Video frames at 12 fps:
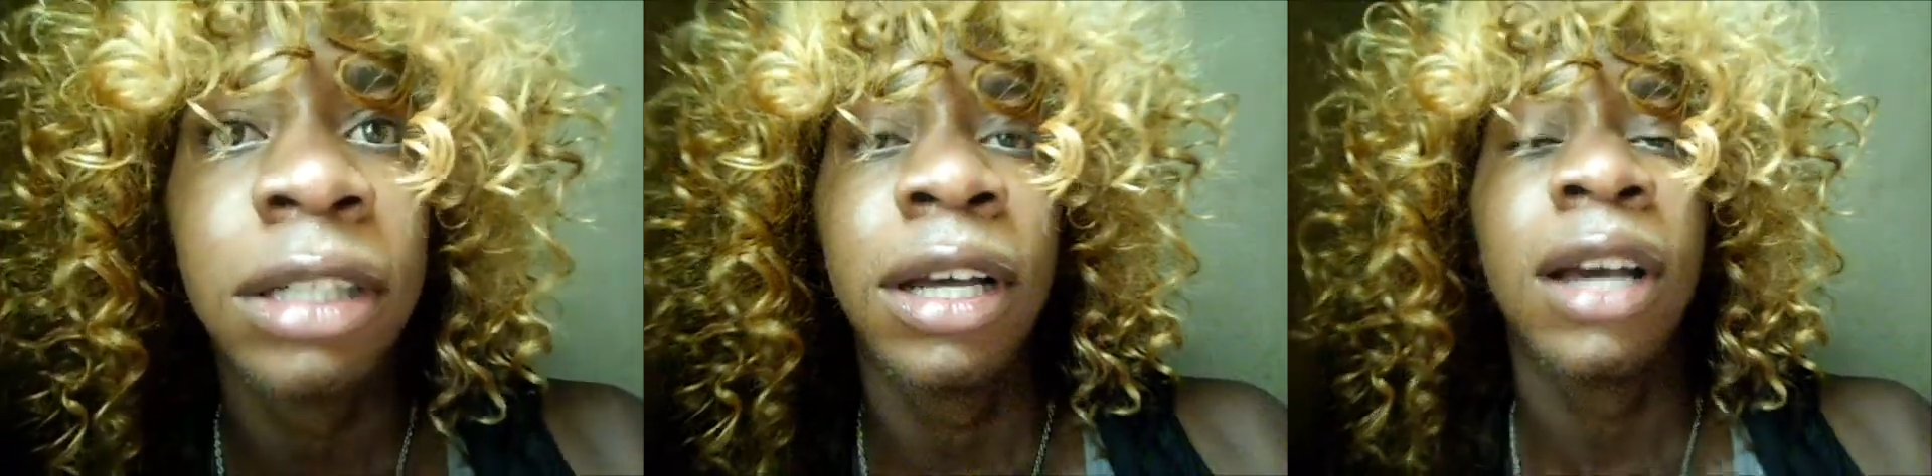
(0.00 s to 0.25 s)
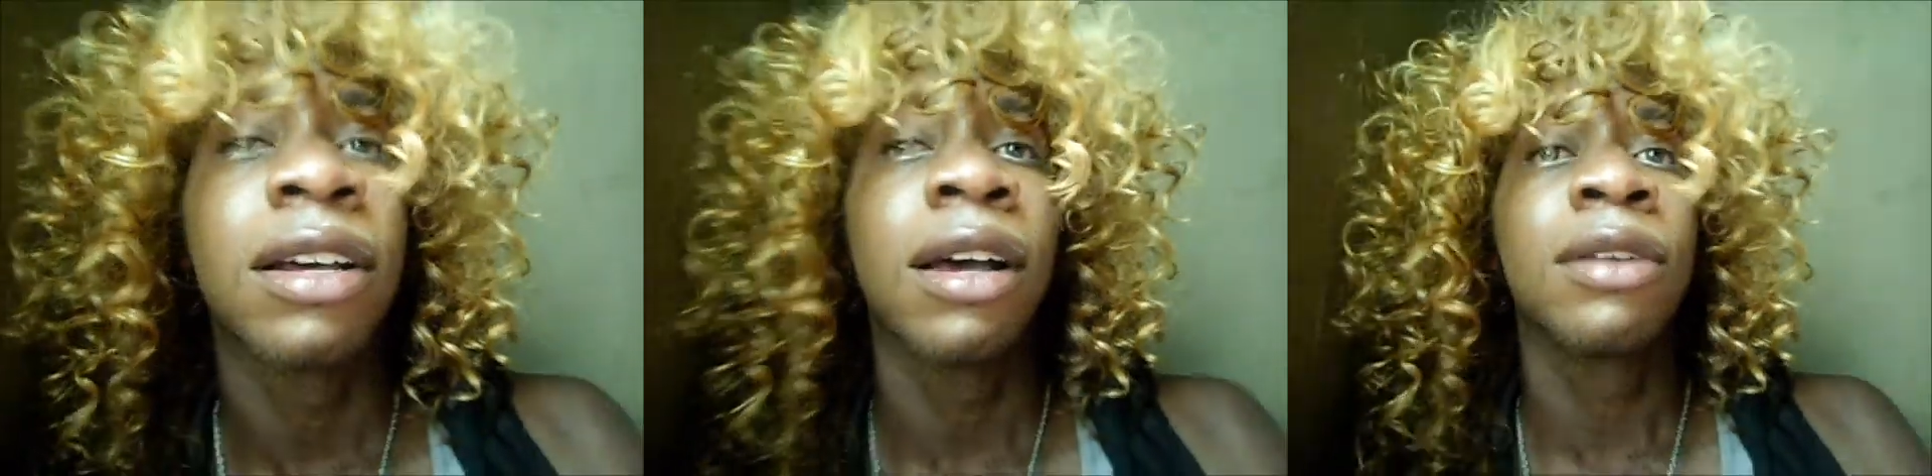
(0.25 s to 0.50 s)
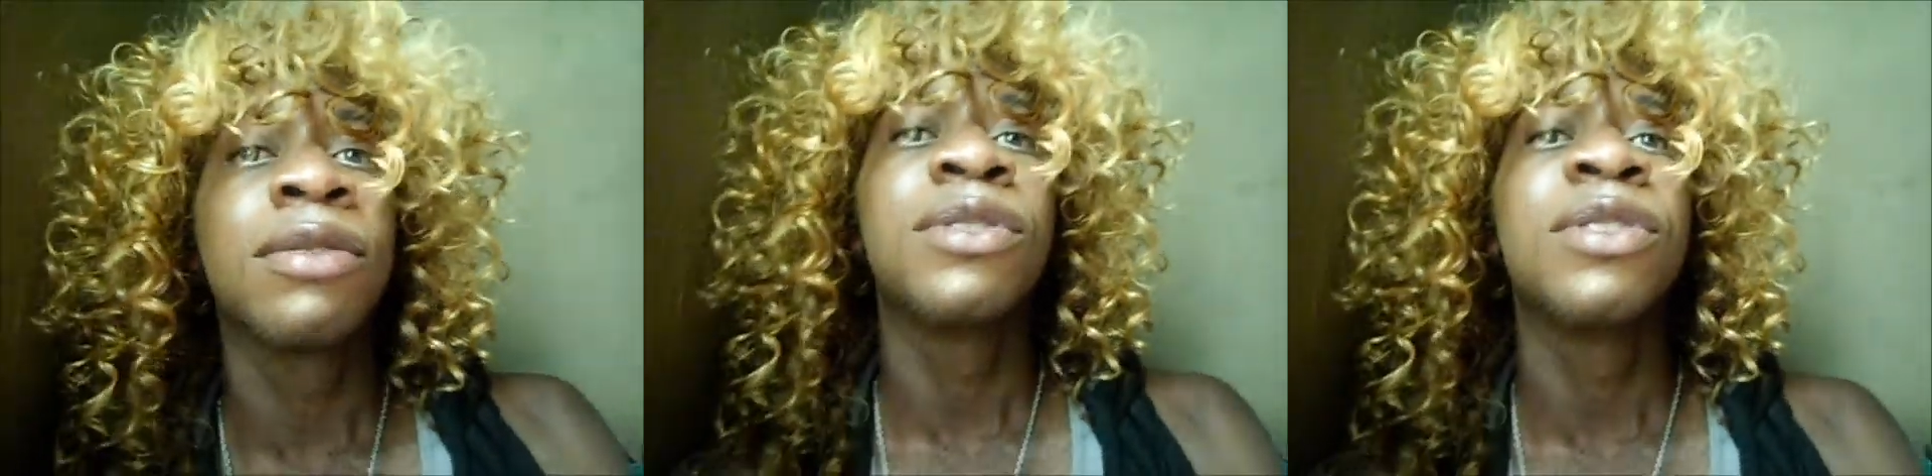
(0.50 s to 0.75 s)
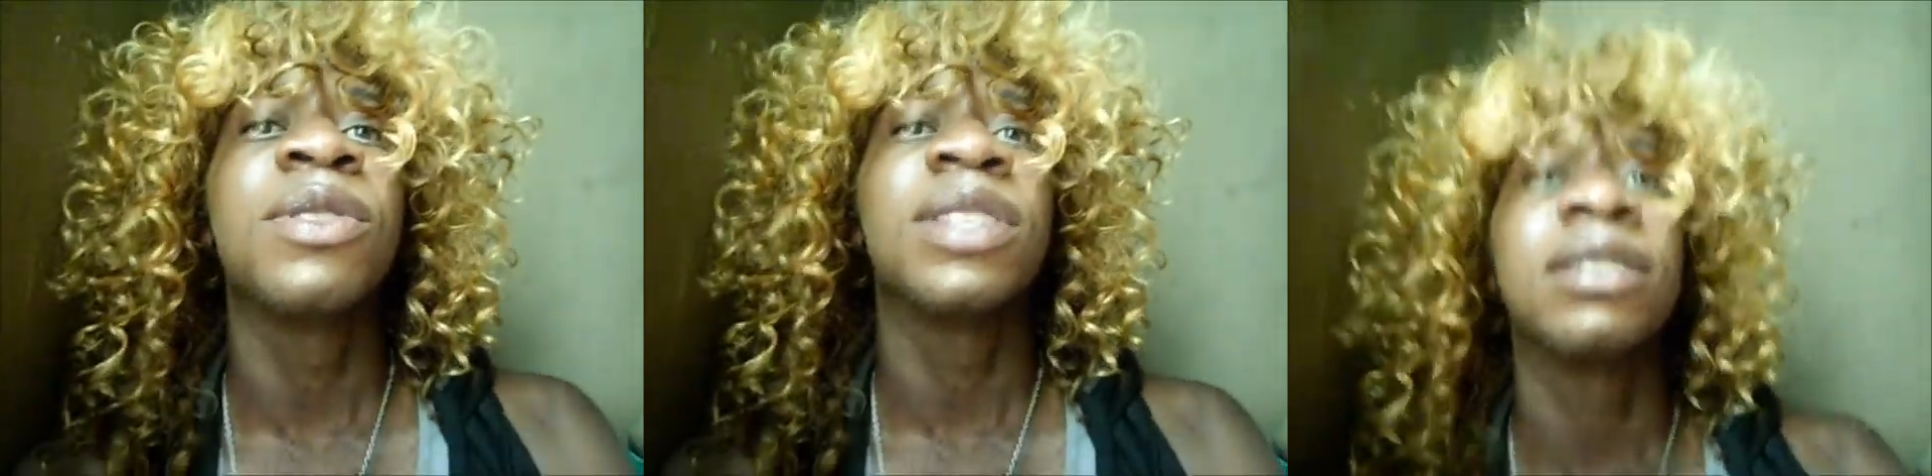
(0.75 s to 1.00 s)
I, I don't
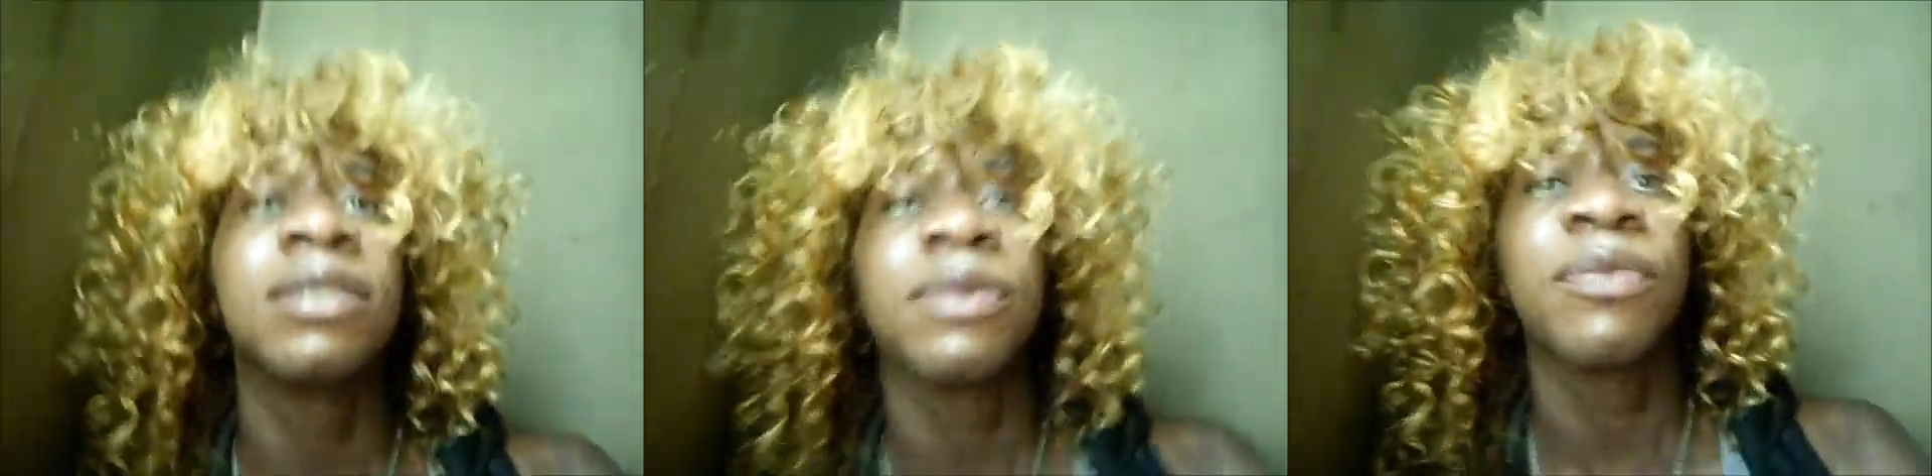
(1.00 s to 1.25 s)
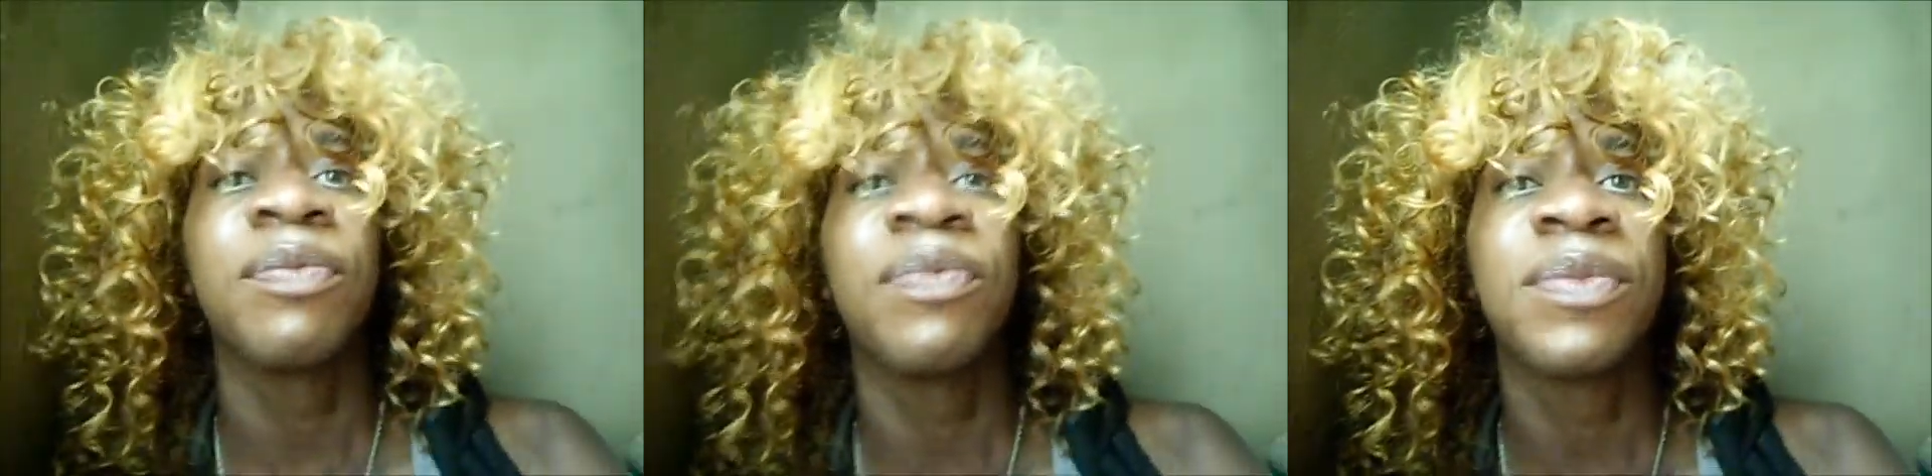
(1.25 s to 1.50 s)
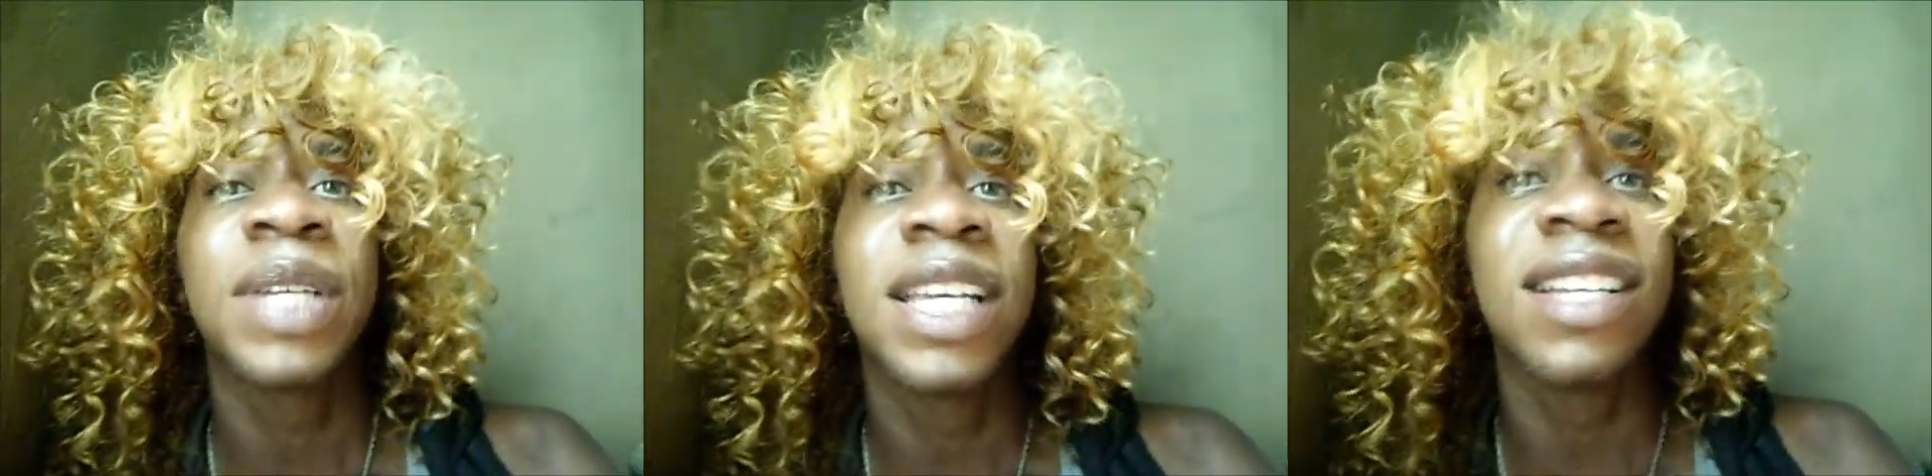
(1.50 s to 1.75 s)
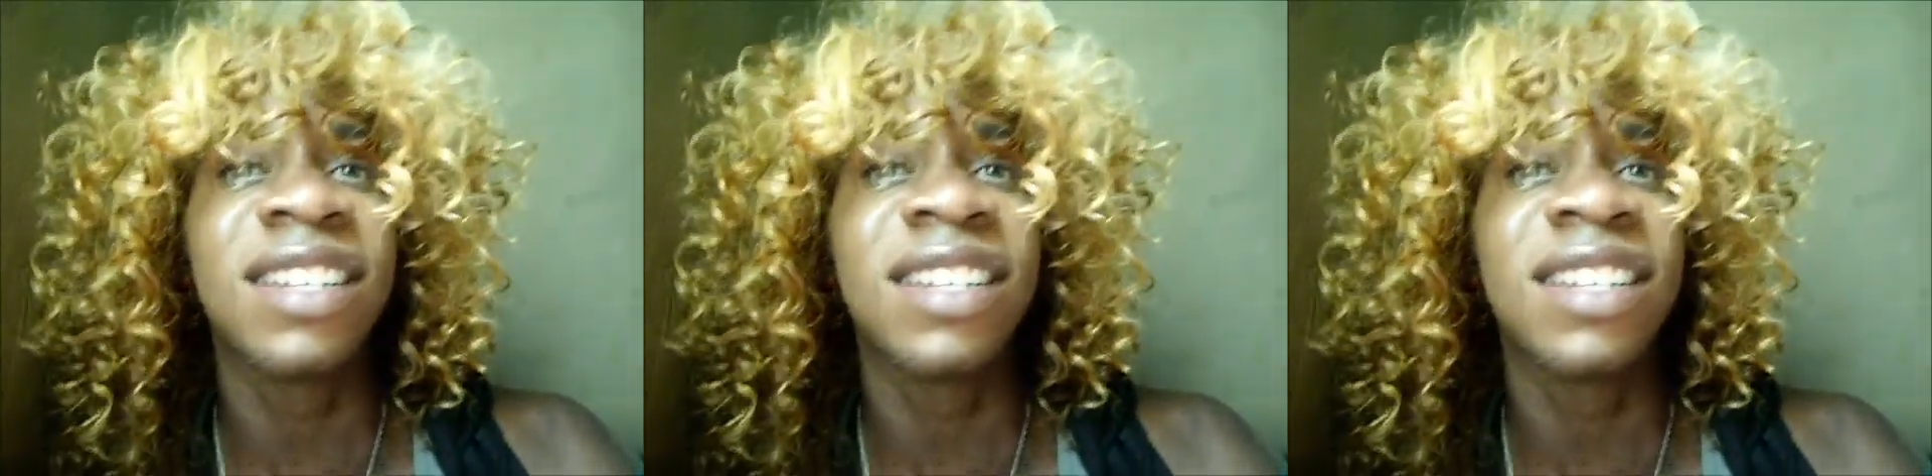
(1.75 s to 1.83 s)
do that.